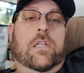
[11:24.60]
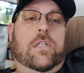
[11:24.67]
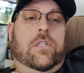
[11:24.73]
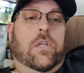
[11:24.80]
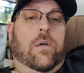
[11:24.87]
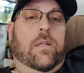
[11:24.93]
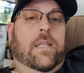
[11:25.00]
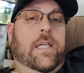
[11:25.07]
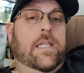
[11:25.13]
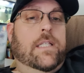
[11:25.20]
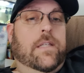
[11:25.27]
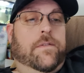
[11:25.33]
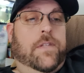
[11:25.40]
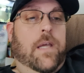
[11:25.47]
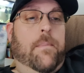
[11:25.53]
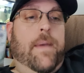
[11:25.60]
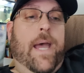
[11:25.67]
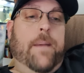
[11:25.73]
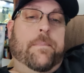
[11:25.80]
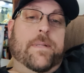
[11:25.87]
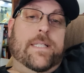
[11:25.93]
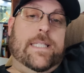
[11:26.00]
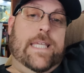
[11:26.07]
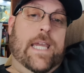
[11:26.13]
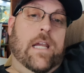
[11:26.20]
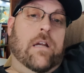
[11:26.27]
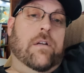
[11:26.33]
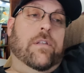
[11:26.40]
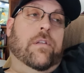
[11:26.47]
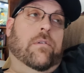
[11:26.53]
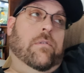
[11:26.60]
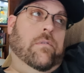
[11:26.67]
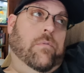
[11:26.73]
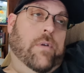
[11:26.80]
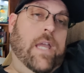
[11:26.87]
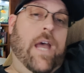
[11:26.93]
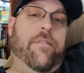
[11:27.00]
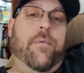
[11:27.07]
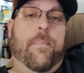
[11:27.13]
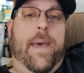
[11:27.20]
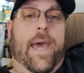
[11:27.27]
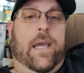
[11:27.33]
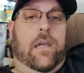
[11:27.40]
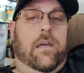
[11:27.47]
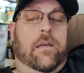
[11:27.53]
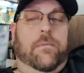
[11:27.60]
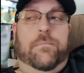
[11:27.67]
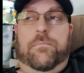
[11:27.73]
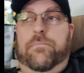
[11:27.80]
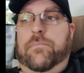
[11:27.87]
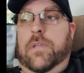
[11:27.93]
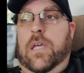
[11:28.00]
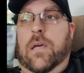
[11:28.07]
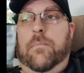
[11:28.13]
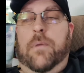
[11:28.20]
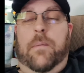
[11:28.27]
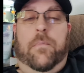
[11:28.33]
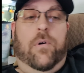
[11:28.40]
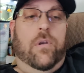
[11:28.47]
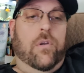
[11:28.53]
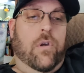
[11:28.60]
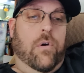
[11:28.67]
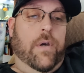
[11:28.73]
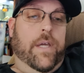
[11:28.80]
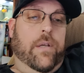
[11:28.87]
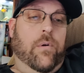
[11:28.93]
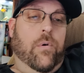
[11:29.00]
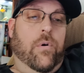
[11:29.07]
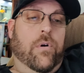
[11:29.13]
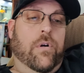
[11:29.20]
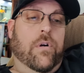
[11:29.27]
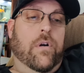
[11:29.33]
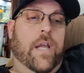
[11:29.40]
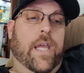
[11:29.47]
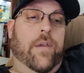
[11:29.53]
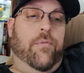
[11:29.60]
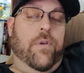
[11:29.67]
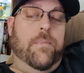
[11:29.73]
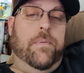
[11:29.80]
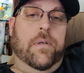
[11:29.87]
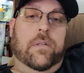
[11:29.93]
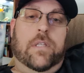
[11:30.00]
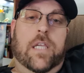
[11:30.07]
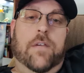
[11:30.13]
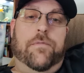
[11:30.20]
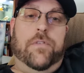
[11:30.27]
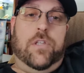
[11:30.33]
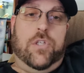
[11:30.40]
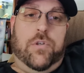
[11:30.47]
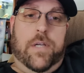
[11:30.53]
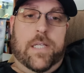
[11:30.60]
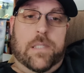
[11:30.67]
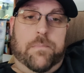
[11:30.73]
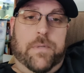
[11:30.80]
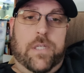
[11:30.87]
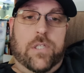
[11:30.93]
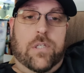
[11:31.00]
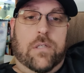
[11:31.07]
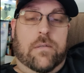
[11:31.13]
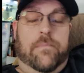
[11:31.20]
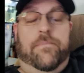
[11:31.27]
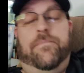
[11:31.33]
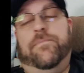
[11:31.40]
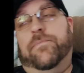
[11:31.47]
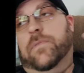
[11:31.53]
So at least if something happens there, then we have a backup. Um, I'm going to go ahead and order a rebuild kit for the transmission.